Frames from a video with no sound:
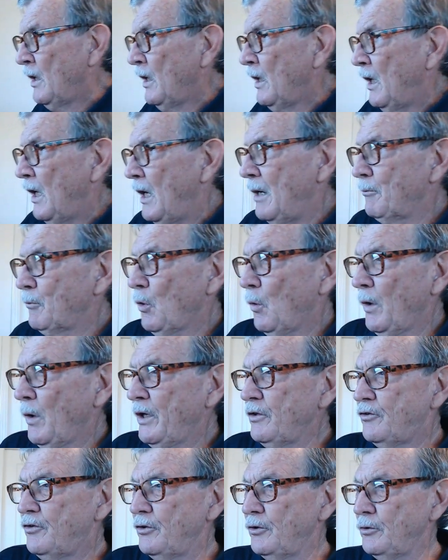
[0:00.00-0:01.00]
I'm going
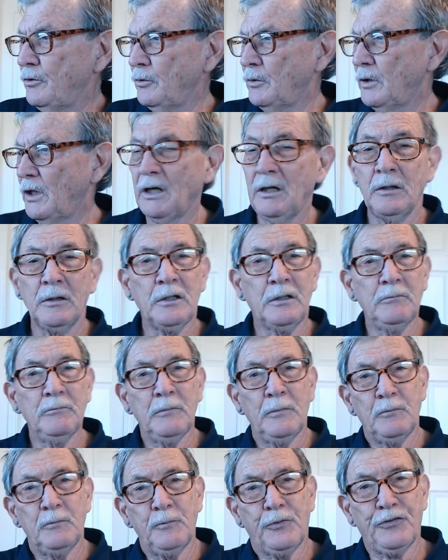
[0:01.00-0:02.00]
to
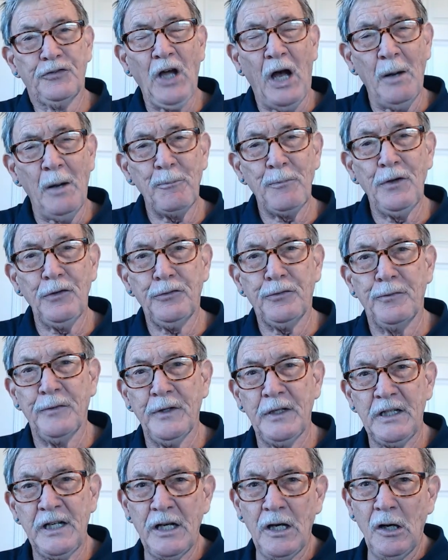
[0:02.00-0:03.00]
stop this
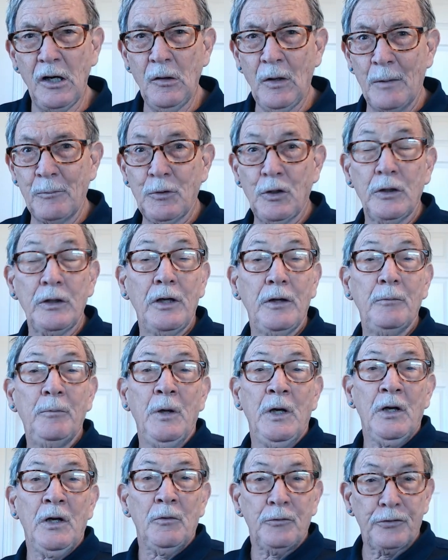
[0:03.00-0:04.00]
video. I'm going to
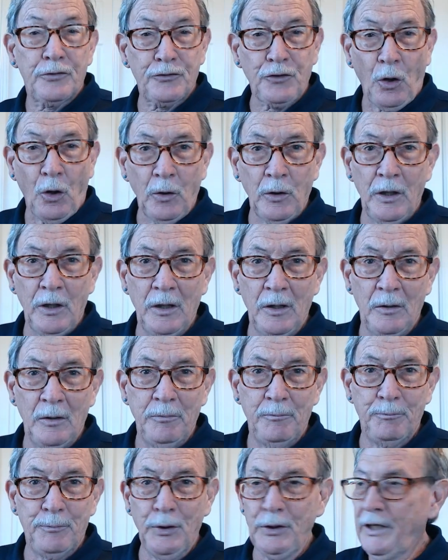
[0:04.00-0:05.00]

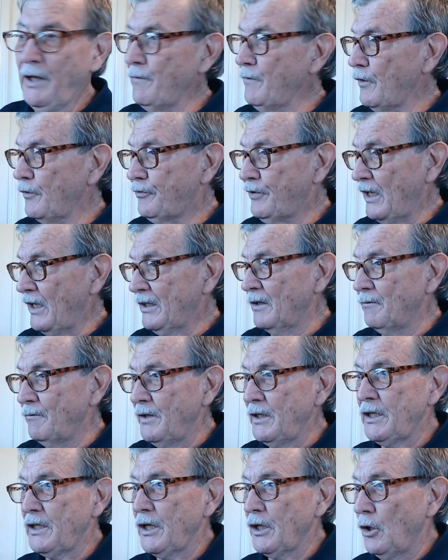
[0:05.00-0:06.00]
put in the second
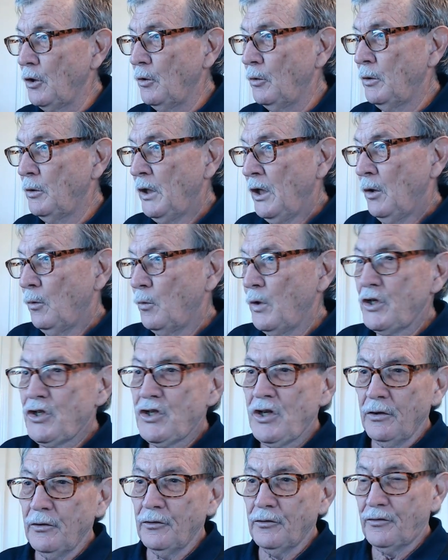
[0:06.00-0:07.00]
video, which
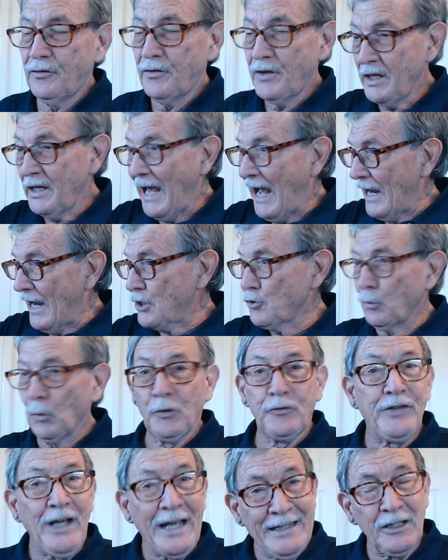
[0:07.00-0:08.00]
is the actual
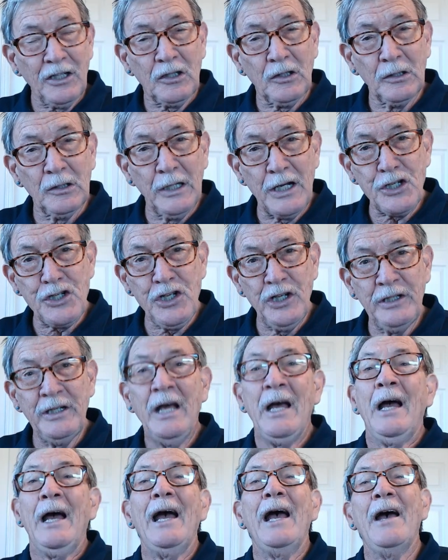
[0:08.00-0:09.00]
data collection,
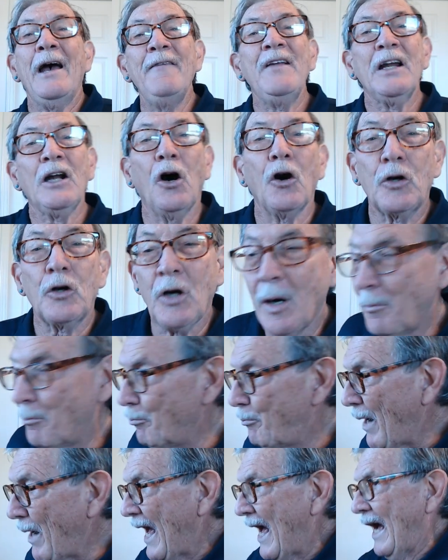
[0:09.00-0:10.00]
and then I'll come
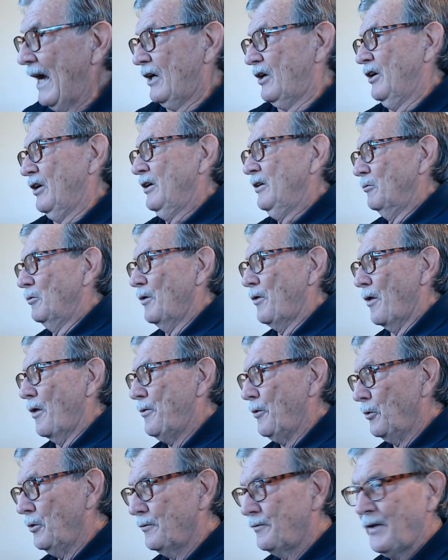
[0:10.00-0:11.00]
back with a
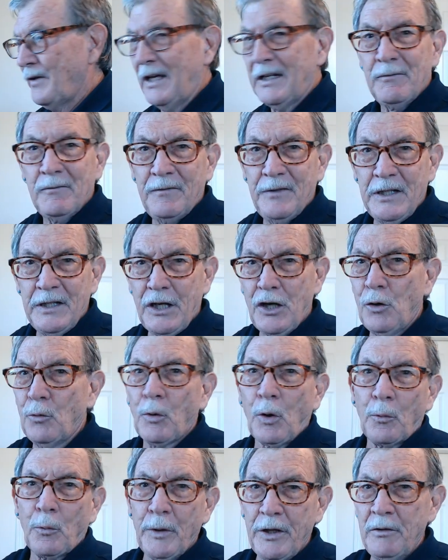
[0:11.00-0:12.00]
third video where
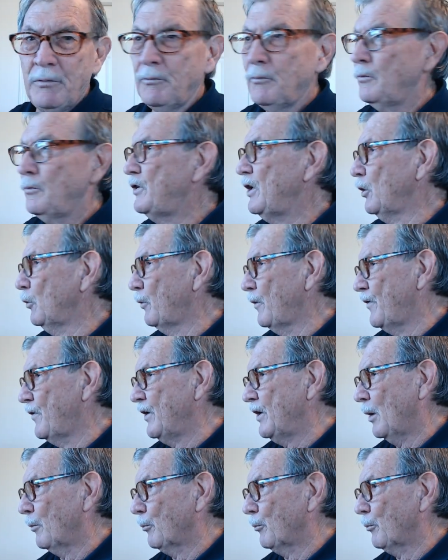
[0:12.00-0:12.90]
we deal with the numbers.